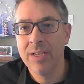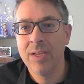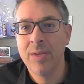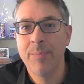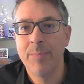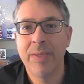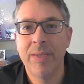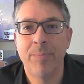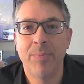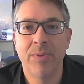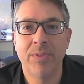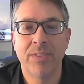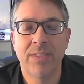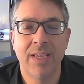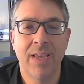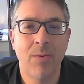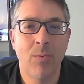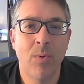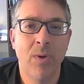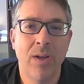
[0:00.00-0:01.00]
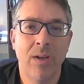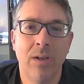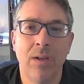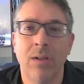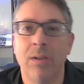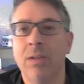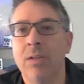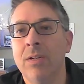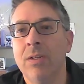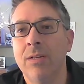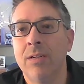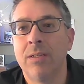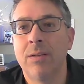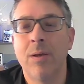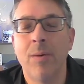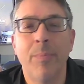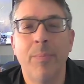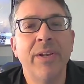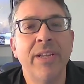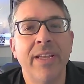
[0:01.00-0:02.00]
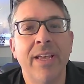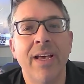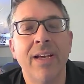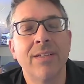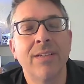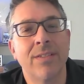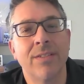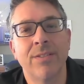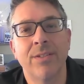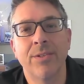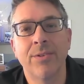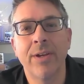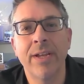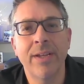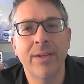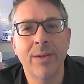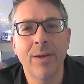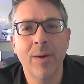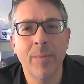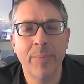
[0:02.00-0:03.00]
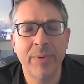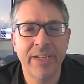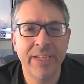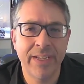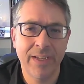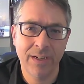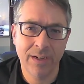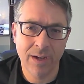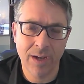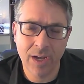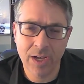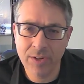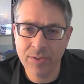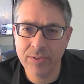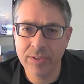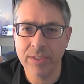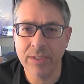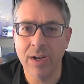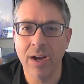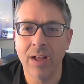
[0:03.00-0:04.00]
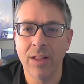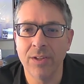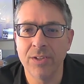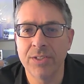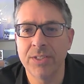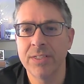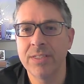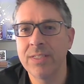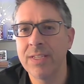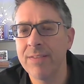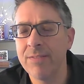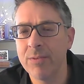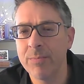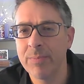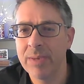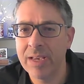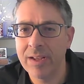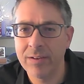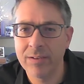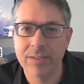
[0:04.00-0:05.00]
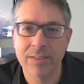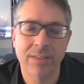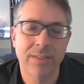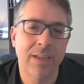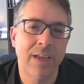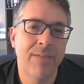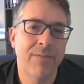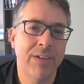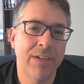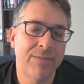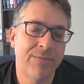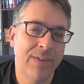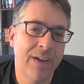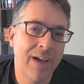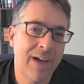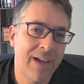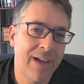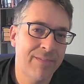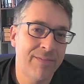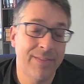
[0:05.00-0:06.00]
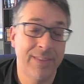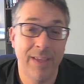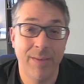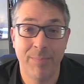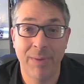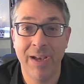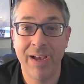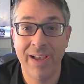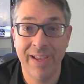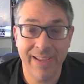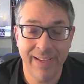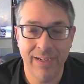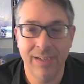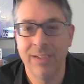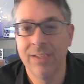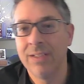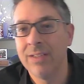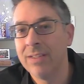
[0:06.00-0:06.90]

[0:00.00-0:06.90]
People say, well, company X is a great company at $100. It's even better at $75. They buy it.